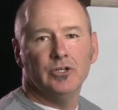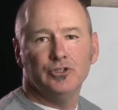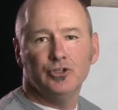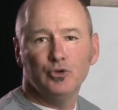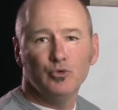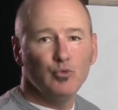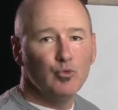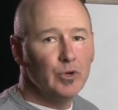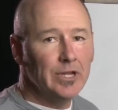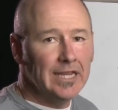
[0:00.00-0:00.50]

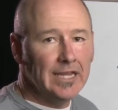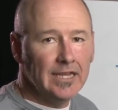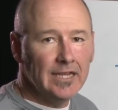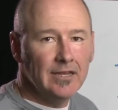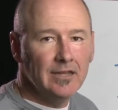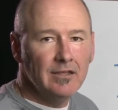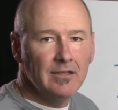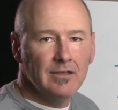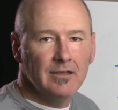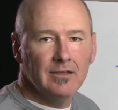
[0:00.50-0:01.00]
to
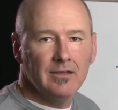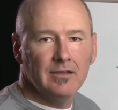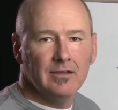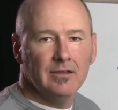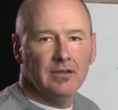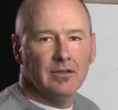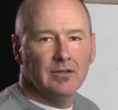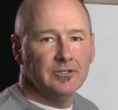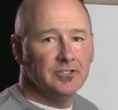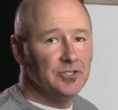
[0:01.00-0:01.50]
read,
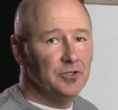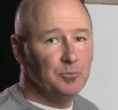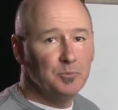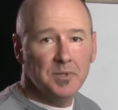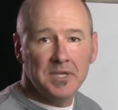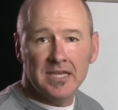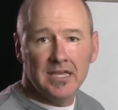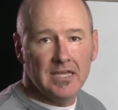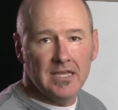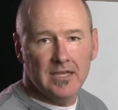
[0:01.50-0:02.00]
to
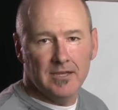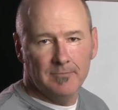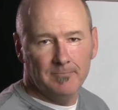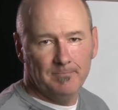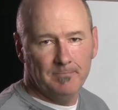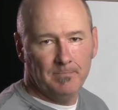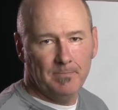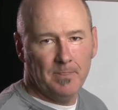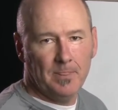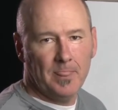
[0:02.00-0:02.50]
be.
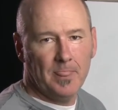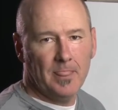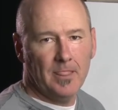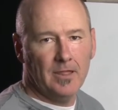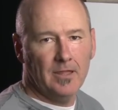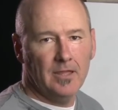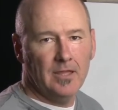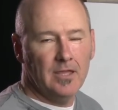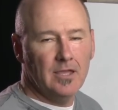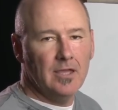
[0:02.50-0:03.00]

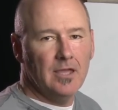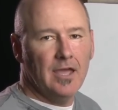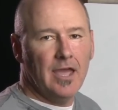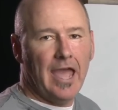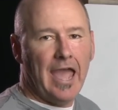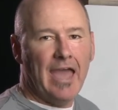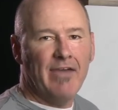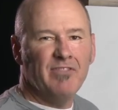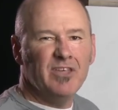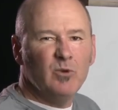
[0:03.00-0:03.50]

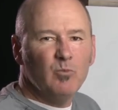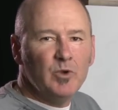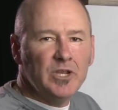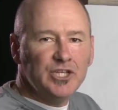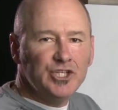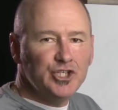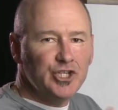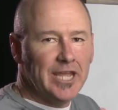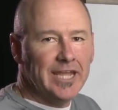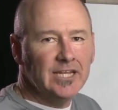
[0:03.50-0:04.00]
And then we
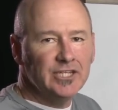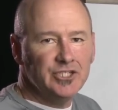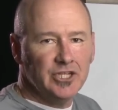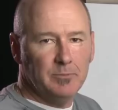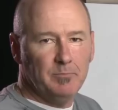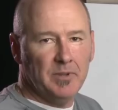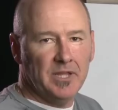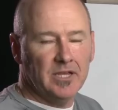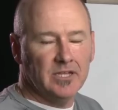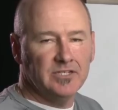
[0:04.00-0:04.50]
change
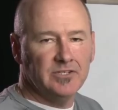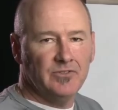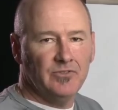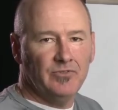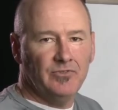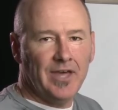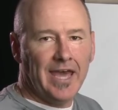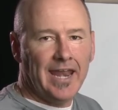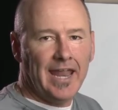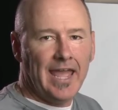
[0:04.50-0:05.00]
it because
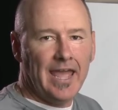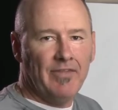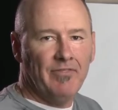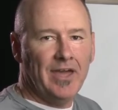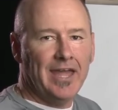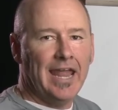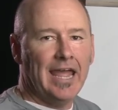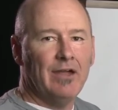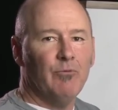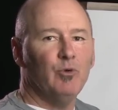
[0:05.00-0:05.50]

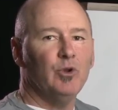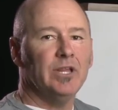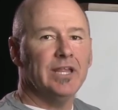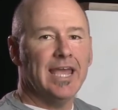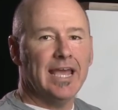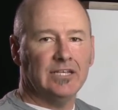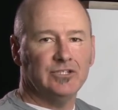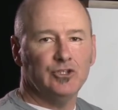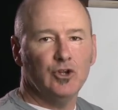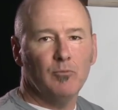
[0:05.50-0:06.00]
that really
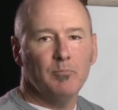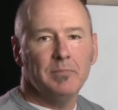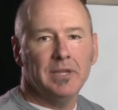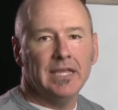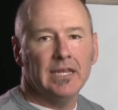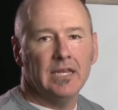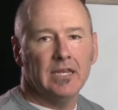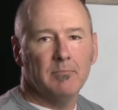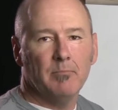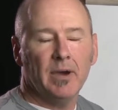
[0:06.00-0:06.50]
has no
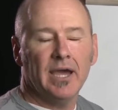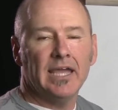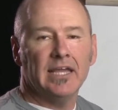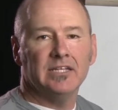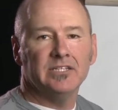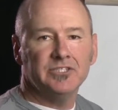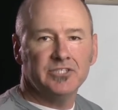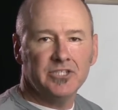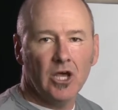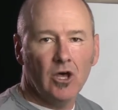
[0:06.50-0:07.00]
meaning by
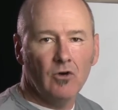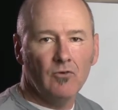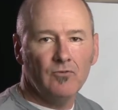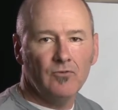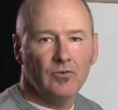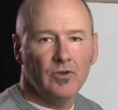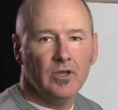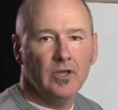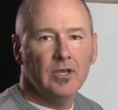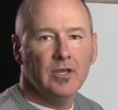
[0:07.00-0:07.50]

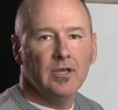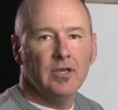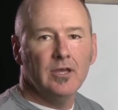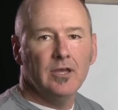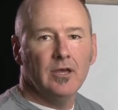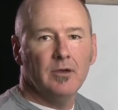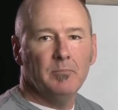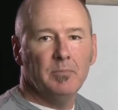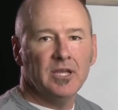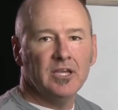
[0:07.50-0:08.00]
itself,
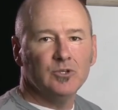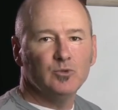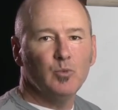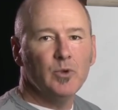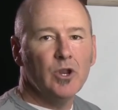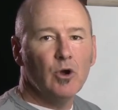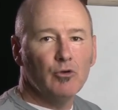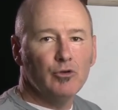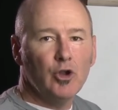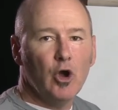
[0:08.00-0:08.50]
because
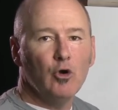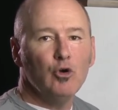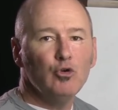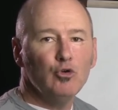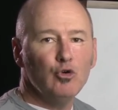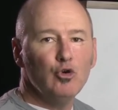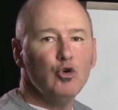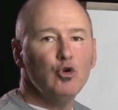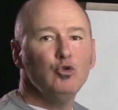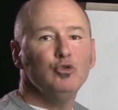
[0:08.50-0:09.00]
we don't
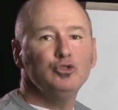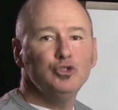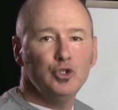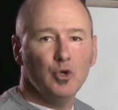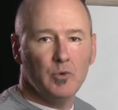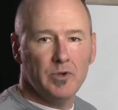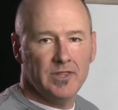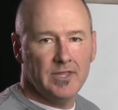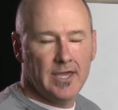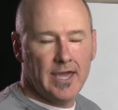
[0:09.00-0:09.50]
know who's
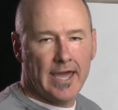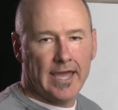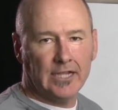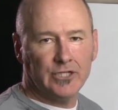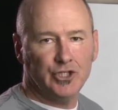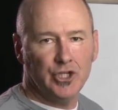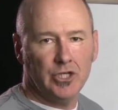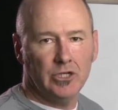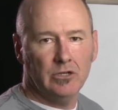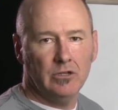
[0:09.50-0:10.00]
doing the
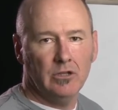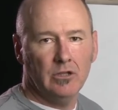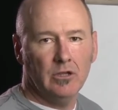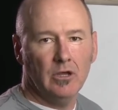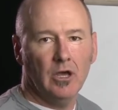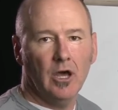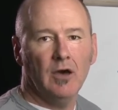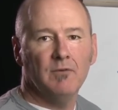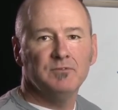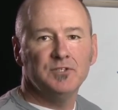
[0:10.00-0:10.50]
action
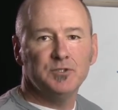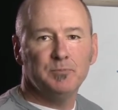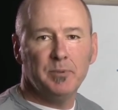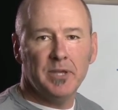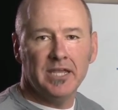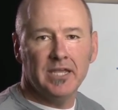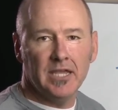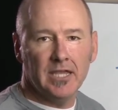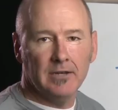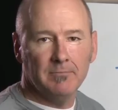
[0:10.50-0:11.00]
of
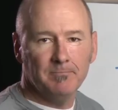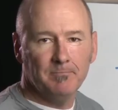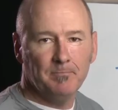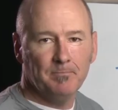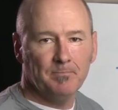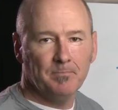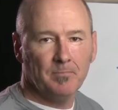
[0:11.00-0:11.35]
speaking.